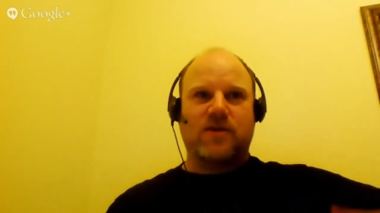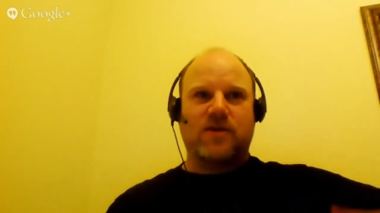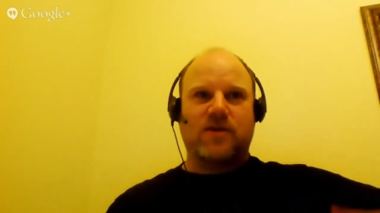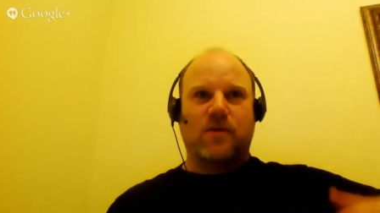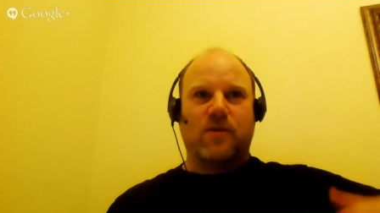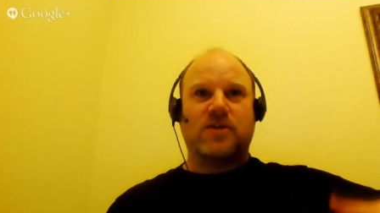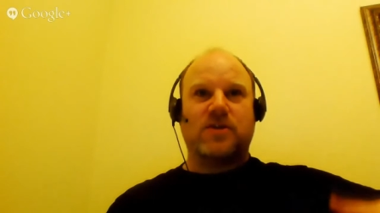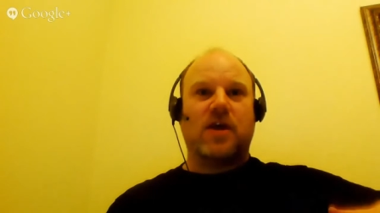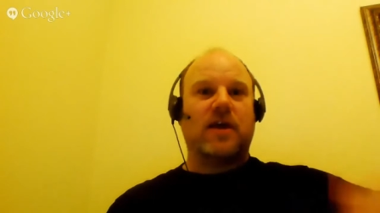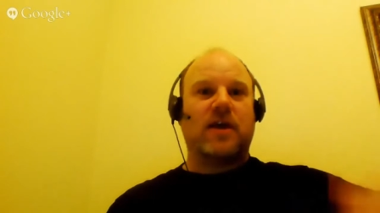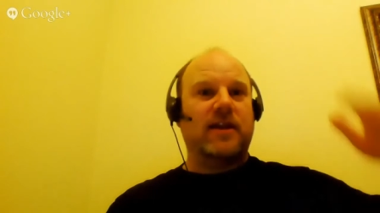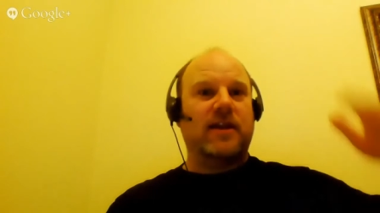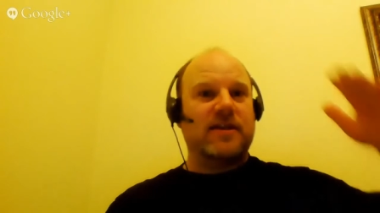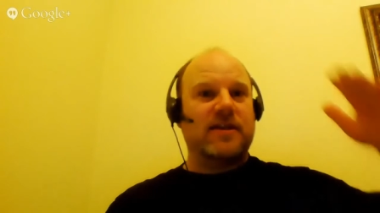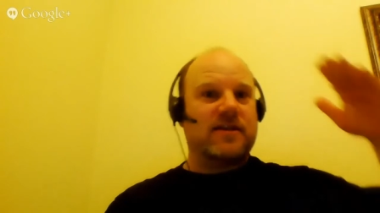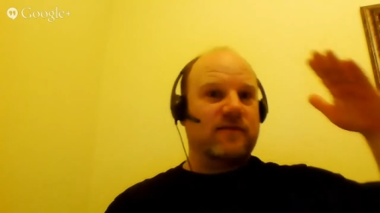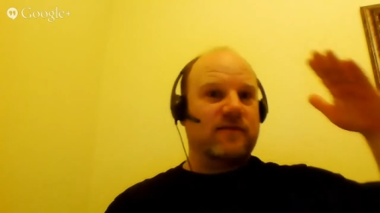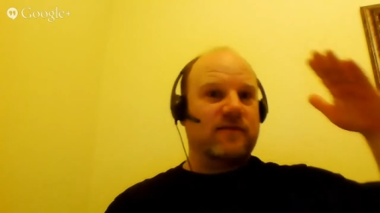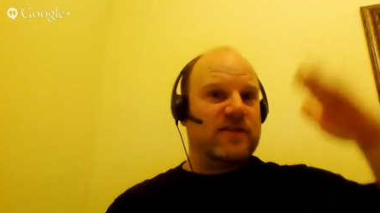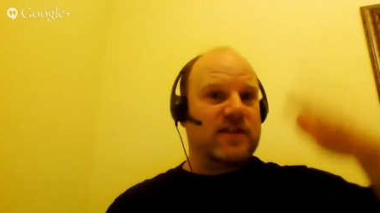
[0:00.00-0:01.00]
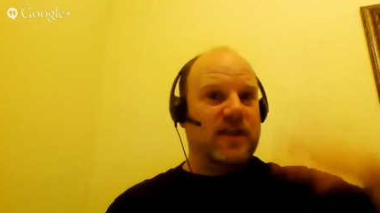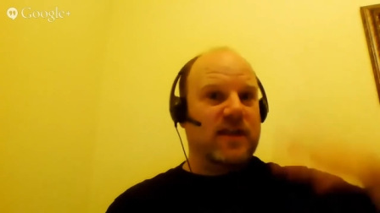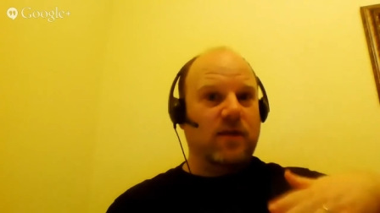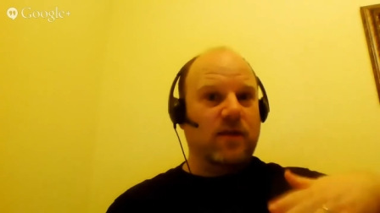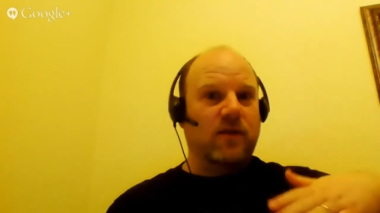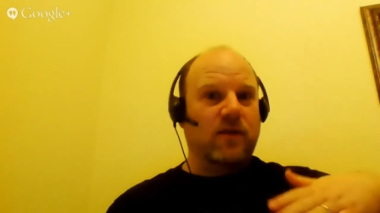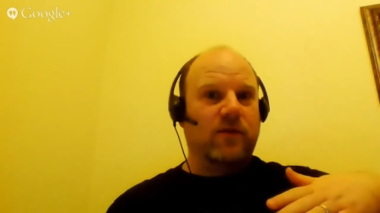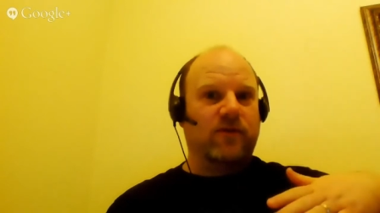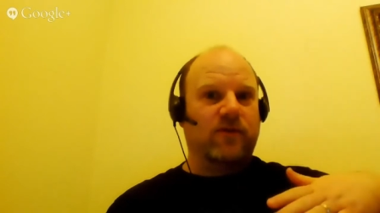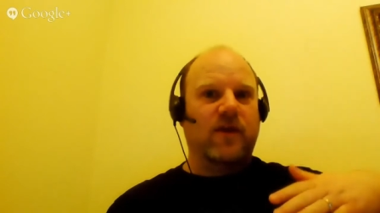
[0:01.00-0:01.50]
so it's not a list of
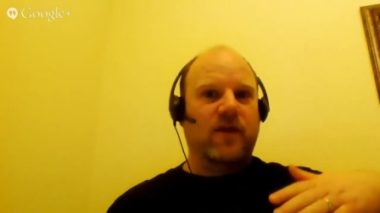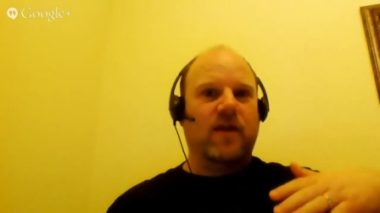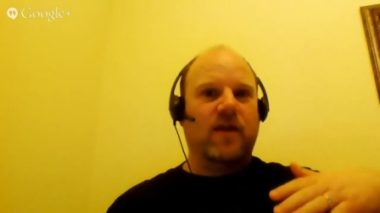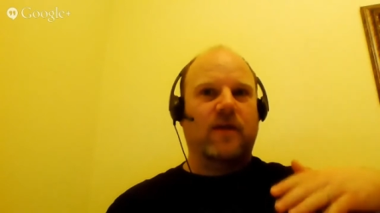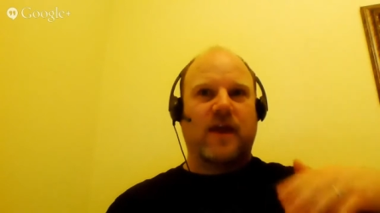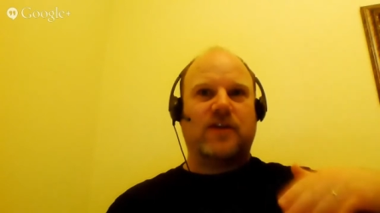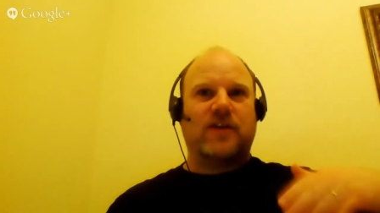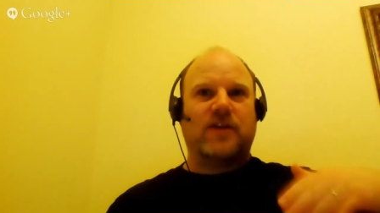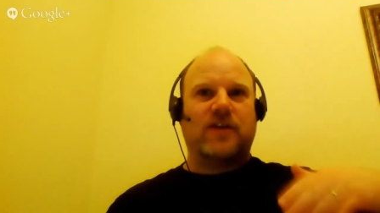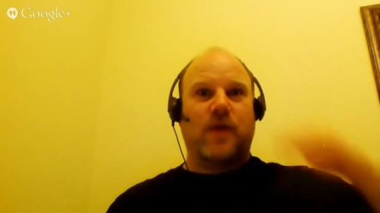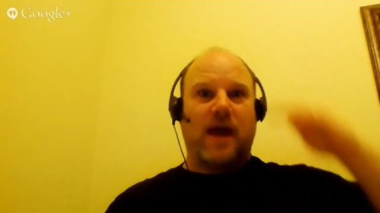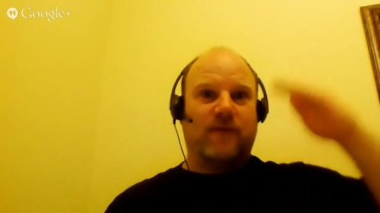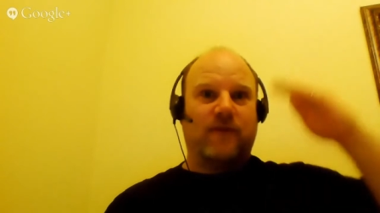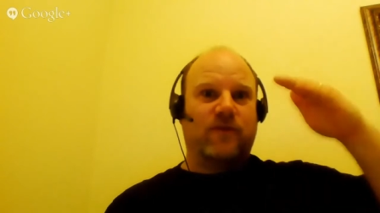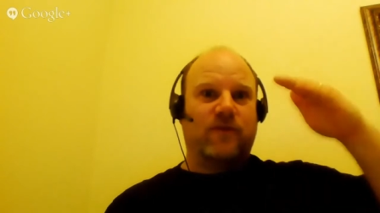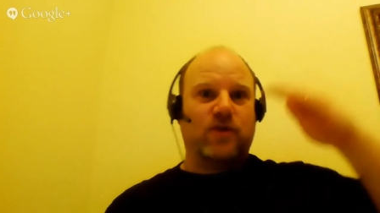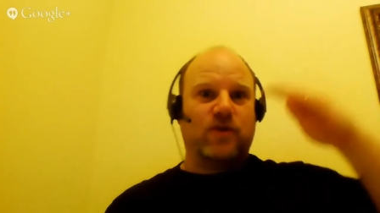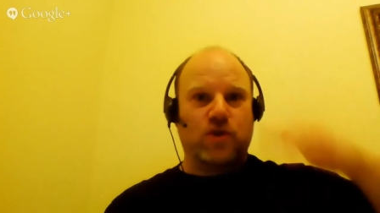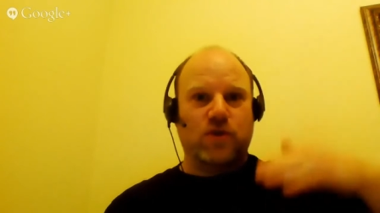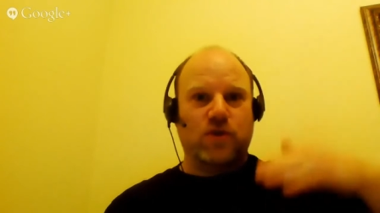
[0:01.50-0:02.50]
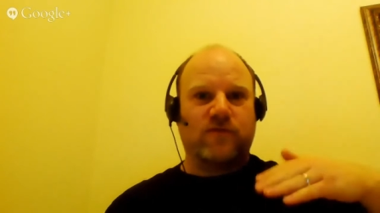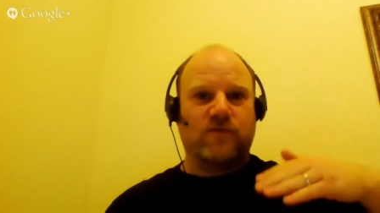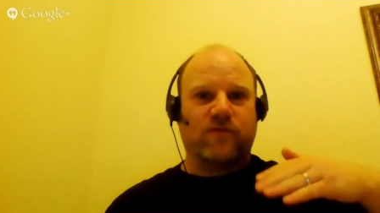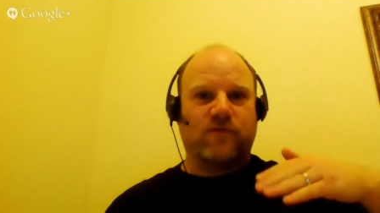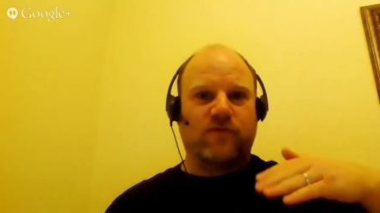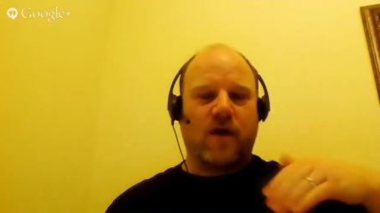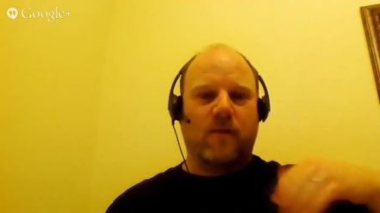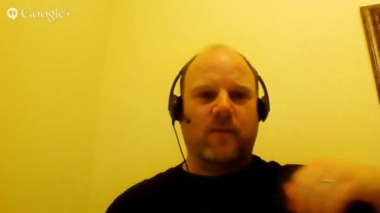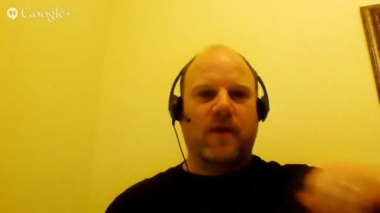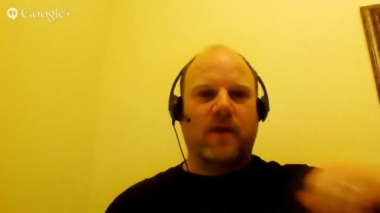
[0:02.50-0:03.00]
skills that you have to choose
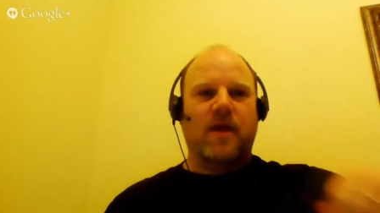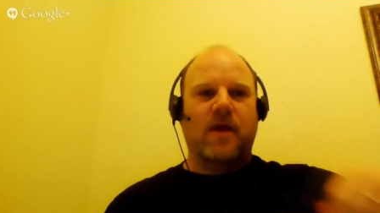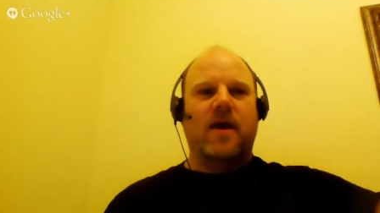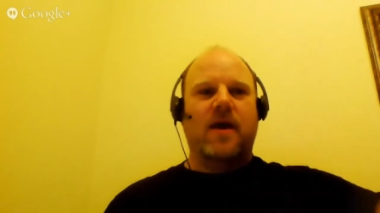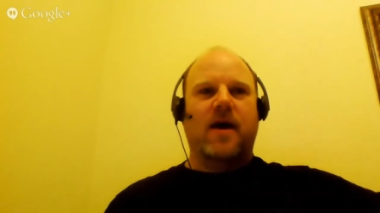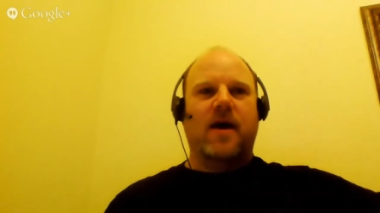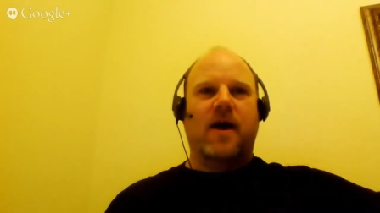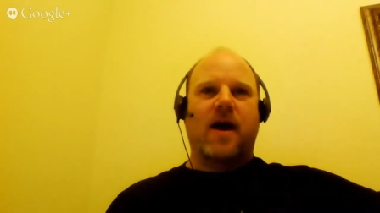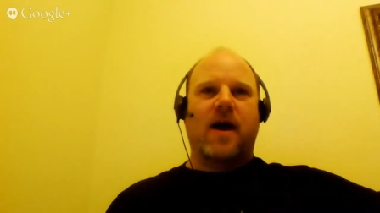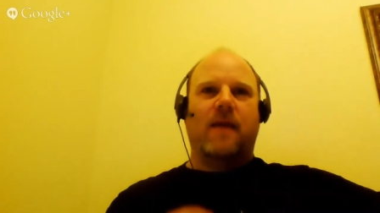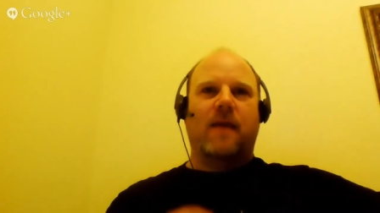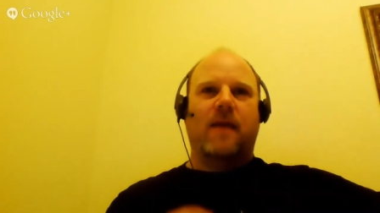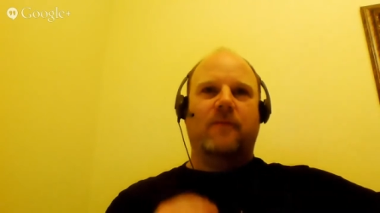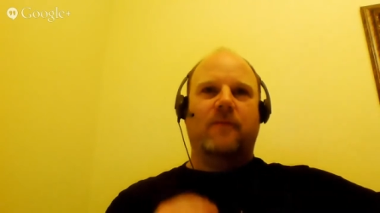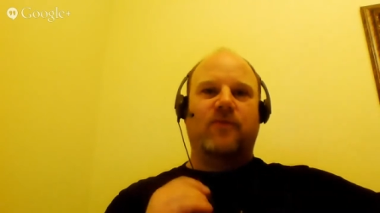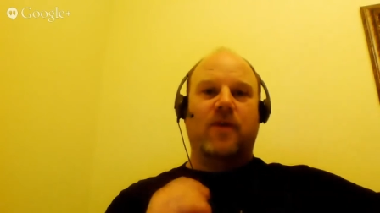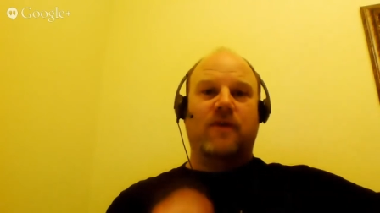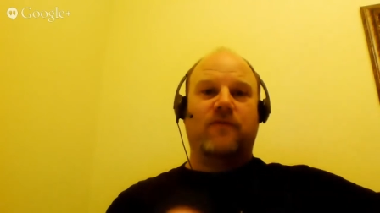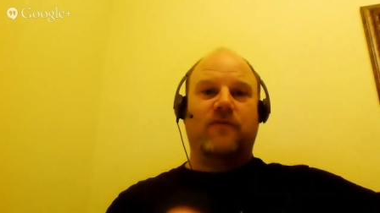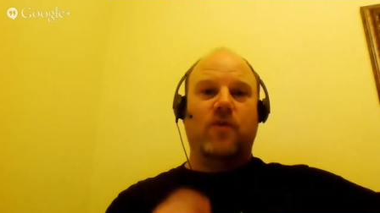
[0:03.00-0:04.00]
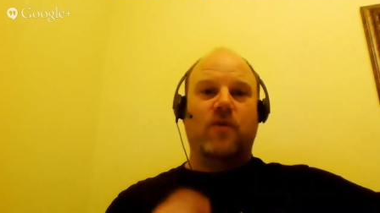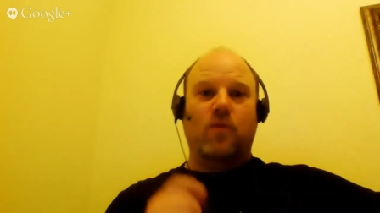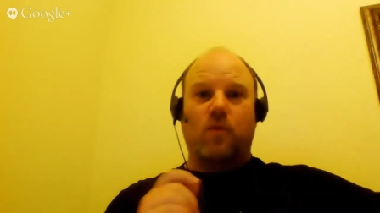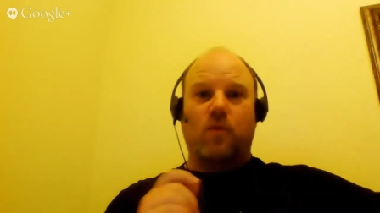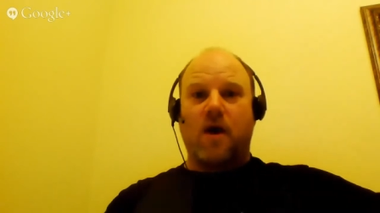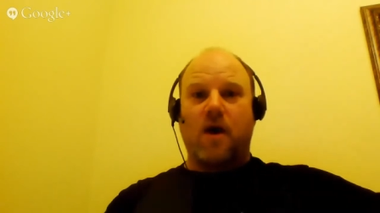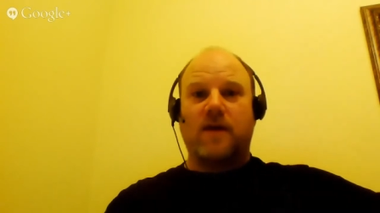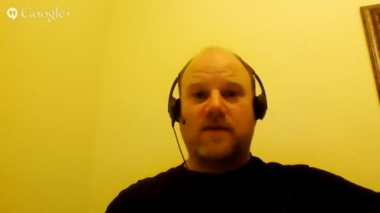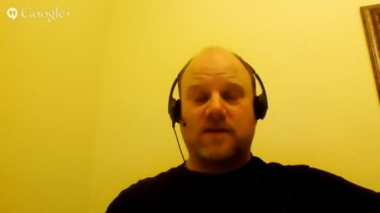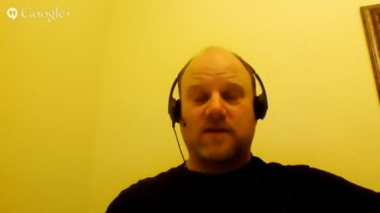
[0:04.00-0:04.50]
from. Um, so if you
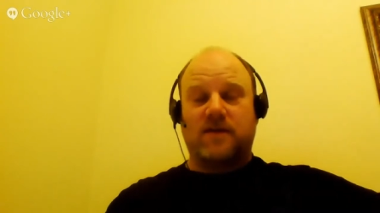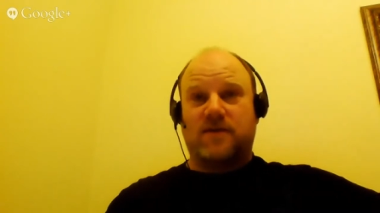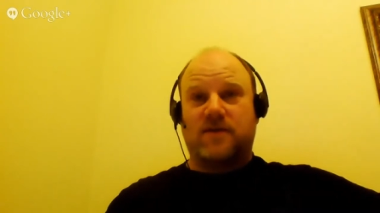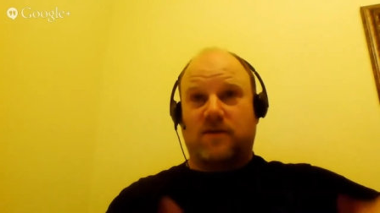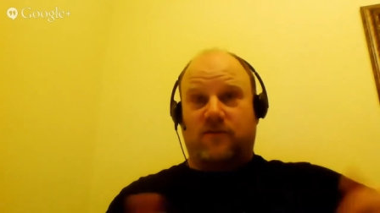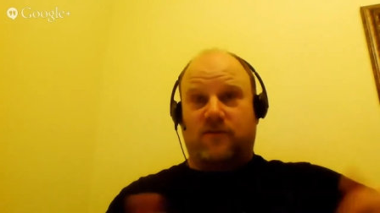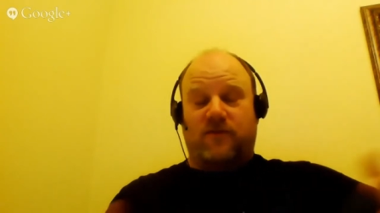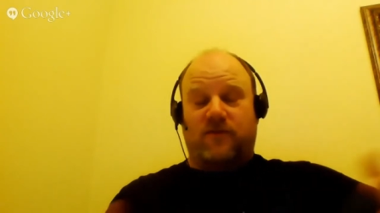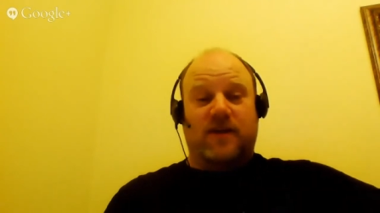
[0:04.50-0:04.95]
want, so for